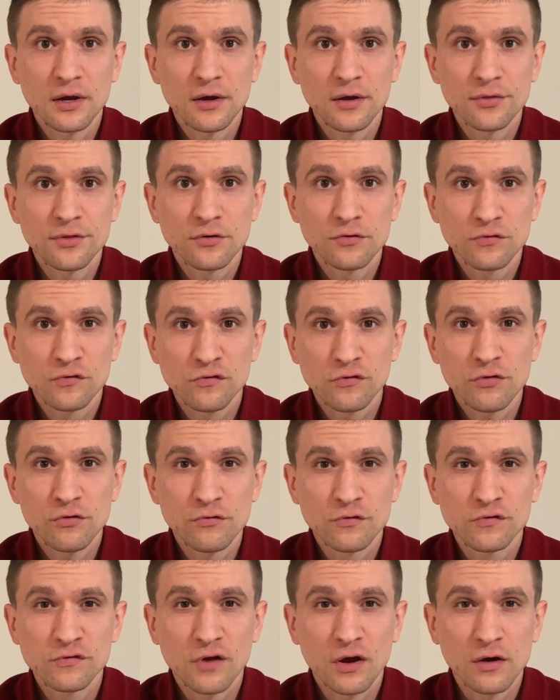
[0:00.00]
those two
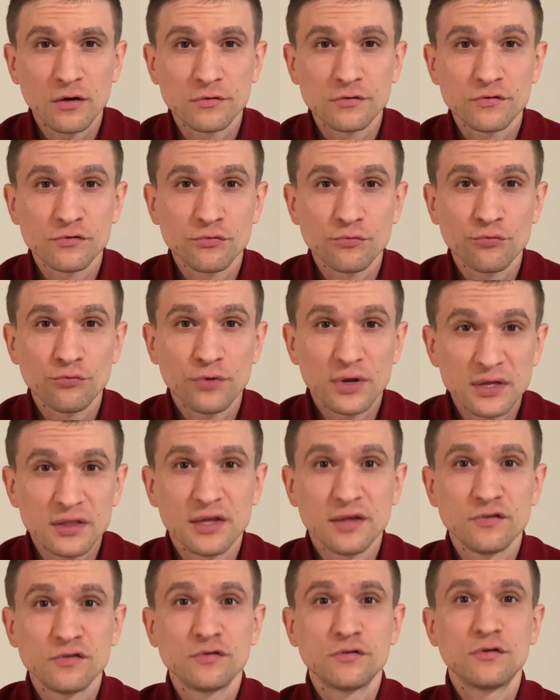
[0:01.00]
songs
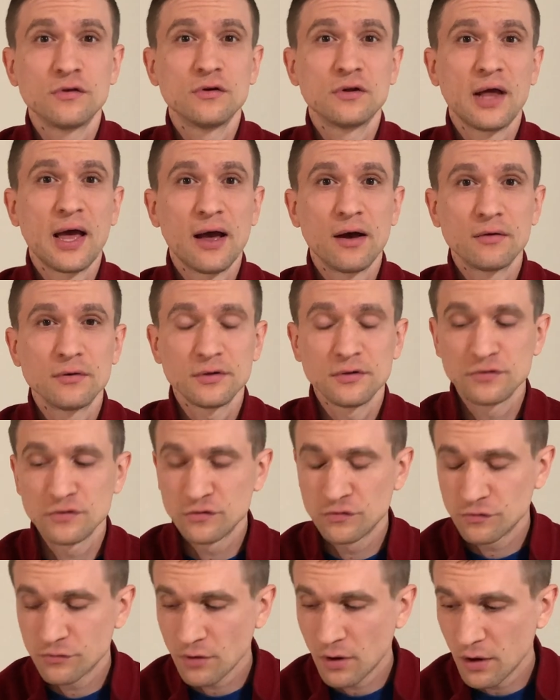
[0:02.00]
really stood out as
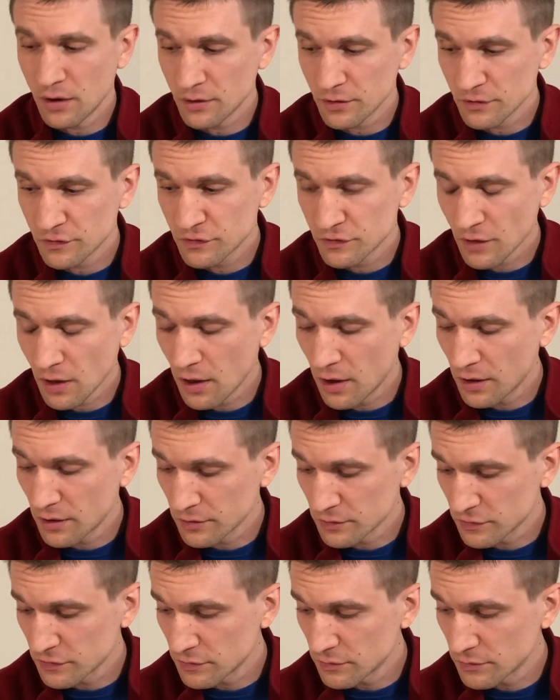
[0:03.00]
strong
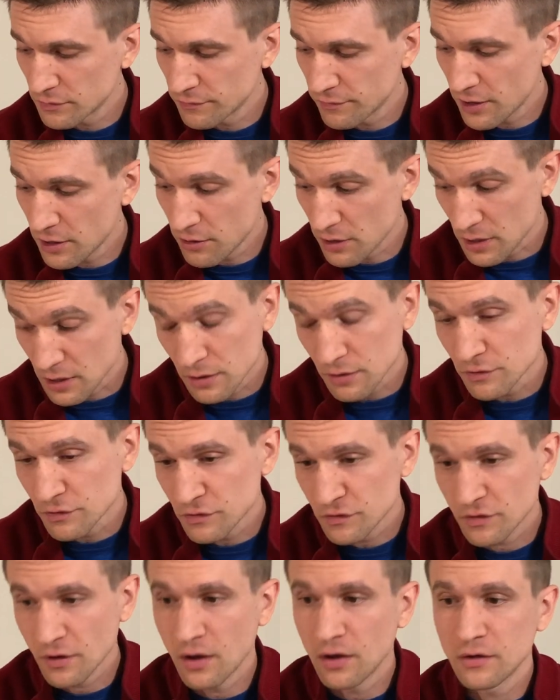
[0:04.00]
songs and very good
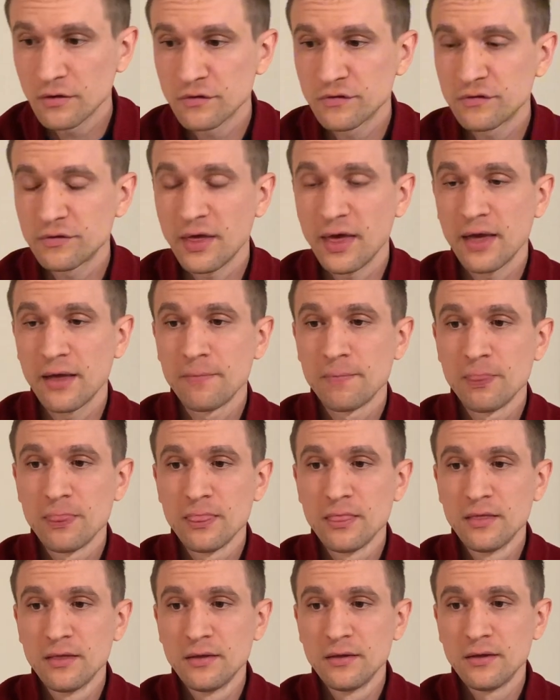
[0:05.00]
songs that
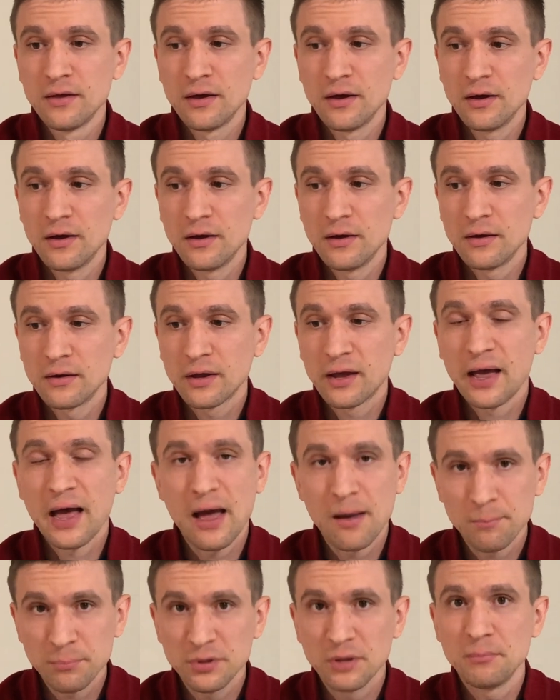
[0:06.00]

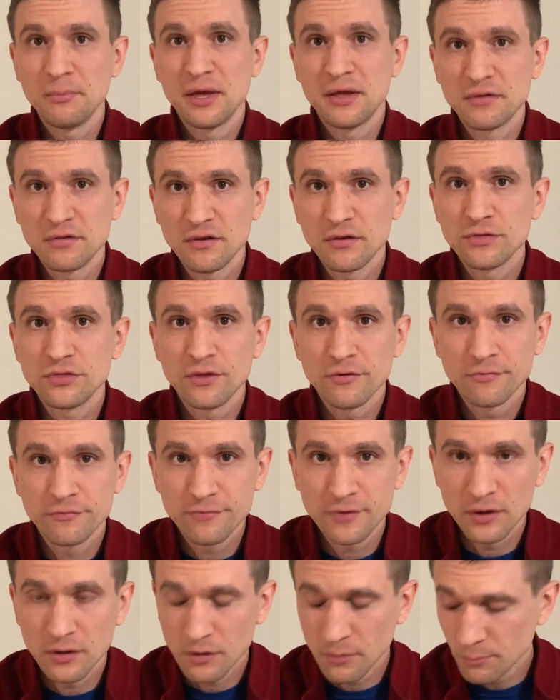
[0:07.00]
complemented the
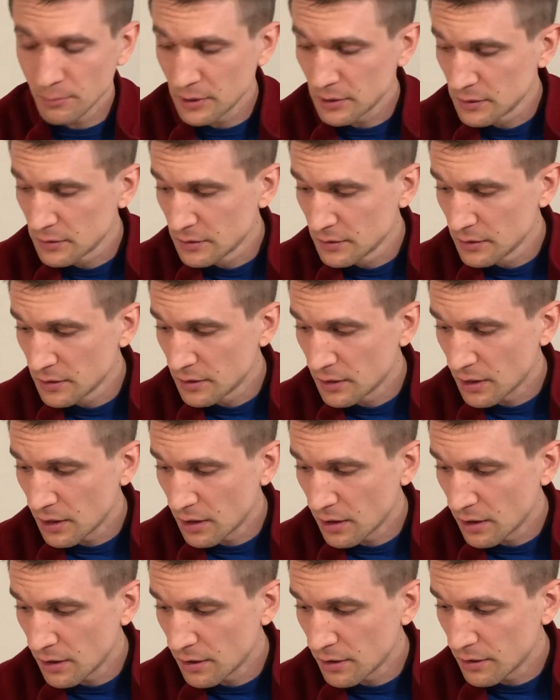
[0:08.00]
film
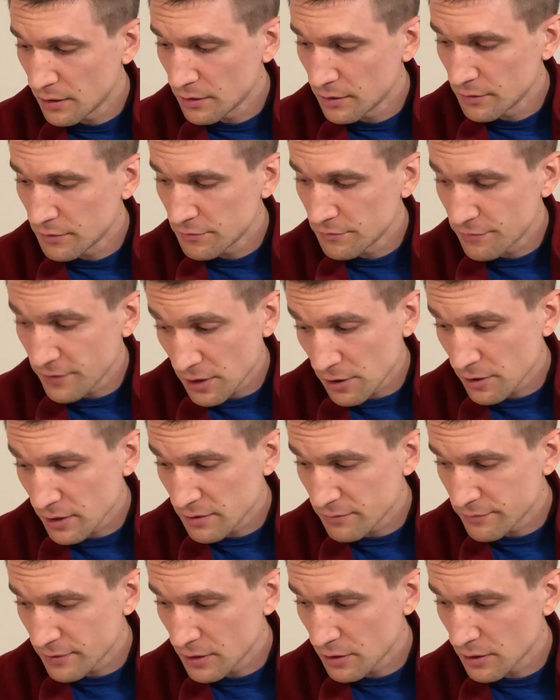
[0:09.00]
very,
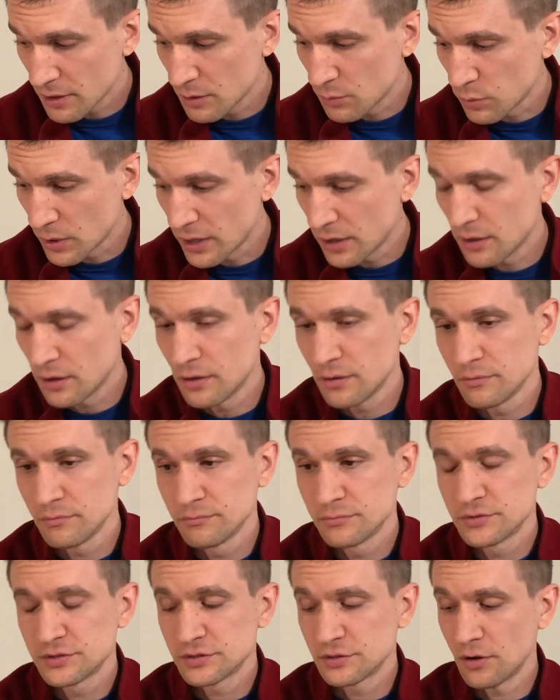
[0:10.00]
very well.
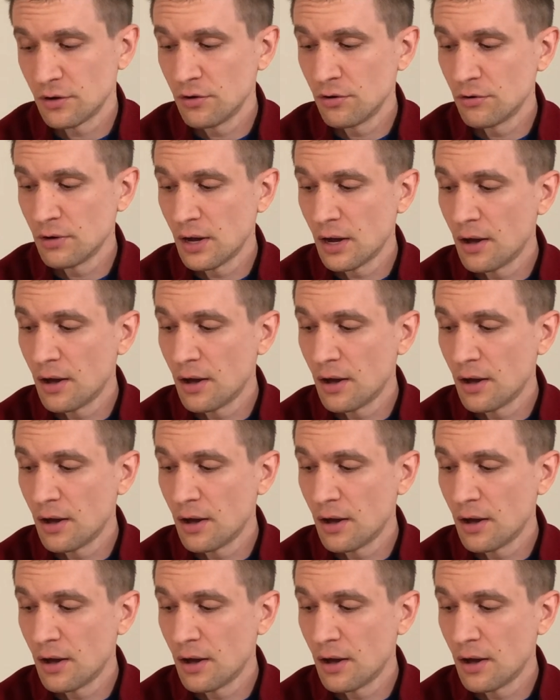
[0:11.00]
So